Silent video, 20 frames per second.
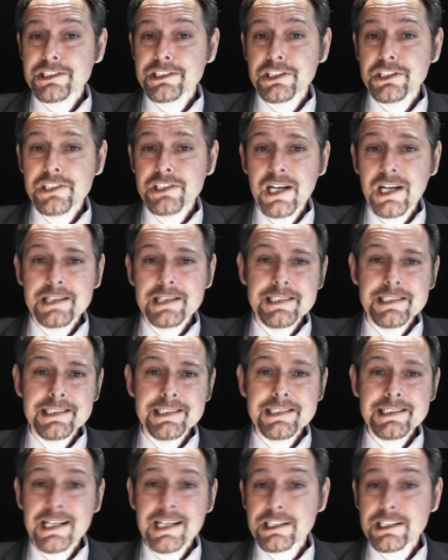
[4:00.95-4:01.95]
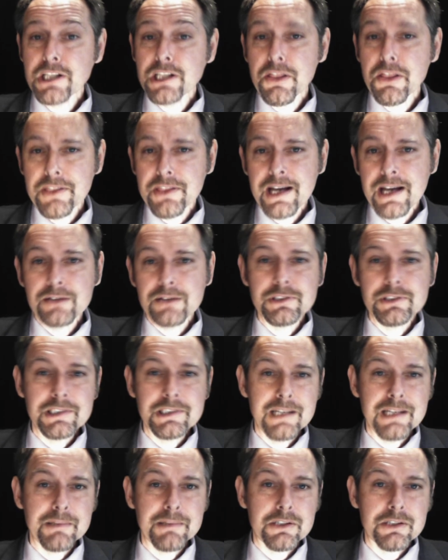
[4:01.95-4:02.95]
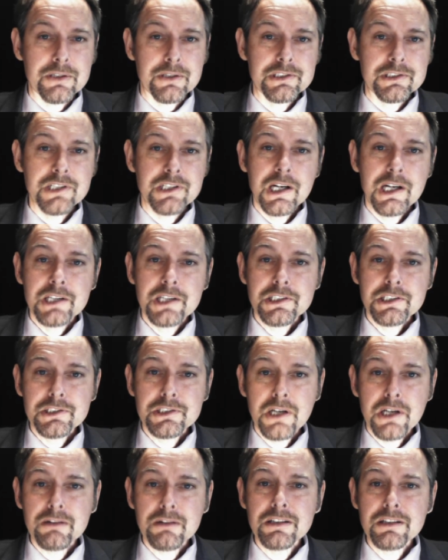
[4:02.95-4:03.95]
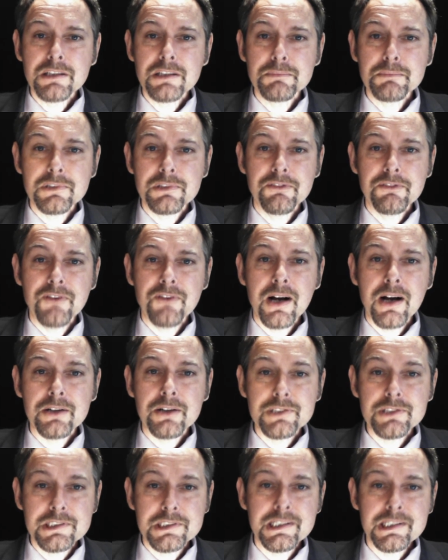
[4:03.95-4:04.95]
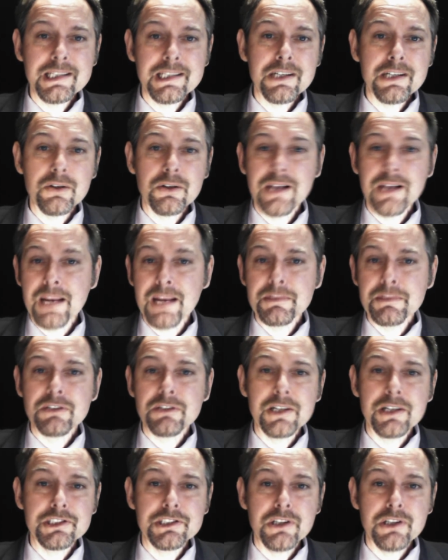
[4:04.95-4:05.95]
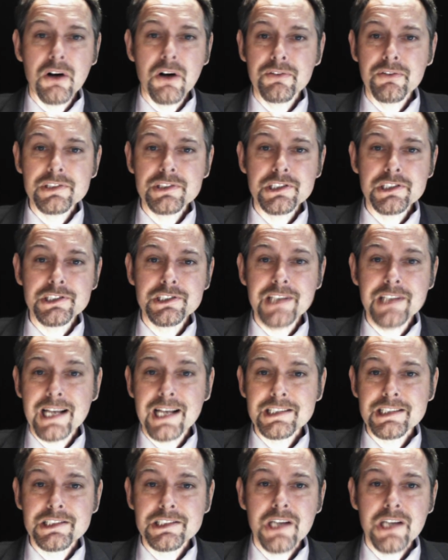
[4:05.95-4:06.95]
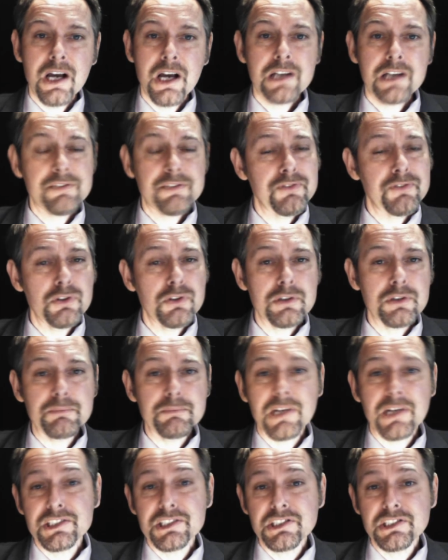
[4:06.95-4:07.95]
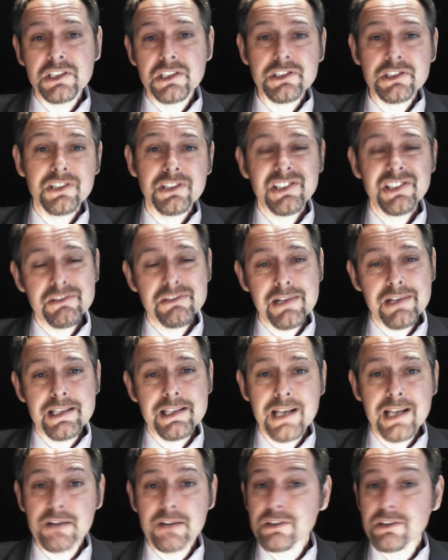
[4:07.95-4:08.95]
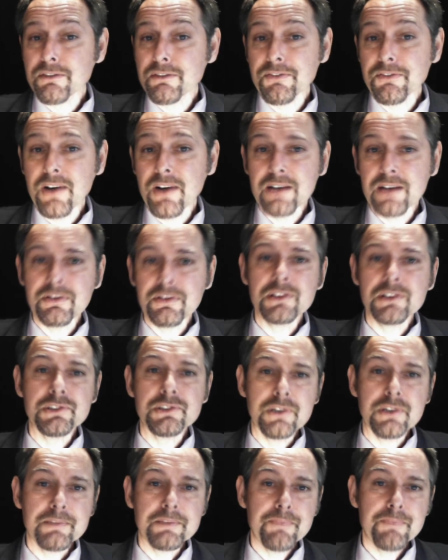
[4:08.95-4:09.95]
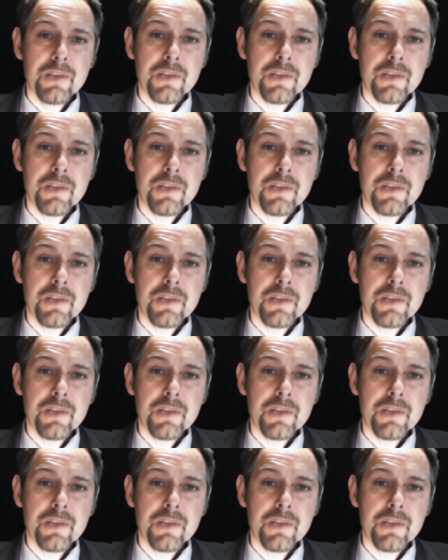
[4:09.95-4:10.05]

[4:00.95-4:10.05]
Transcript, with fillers: to 96,000 immigrants, the total number of files sitting on immigration officers' desks has fallen by just 3,500.